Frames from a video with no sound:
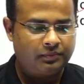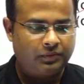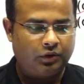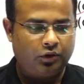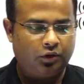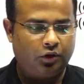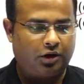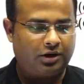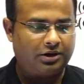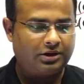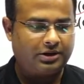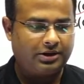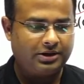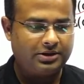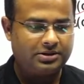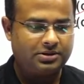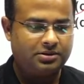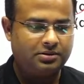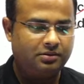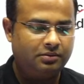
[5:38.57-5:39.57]
not
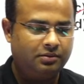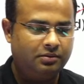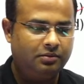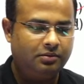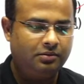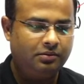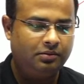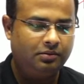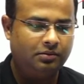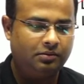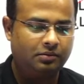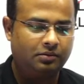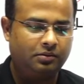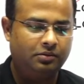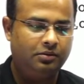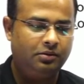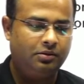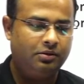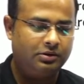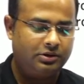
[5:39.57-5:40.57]
this
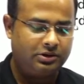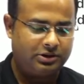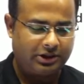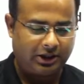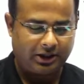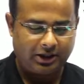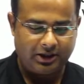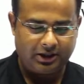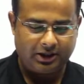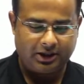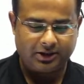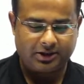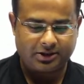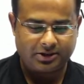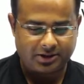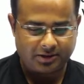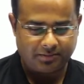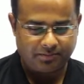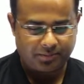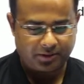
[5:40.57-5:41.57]
Jagannath
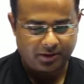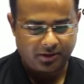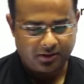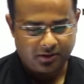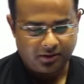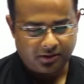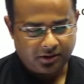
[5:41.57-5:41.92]
temple.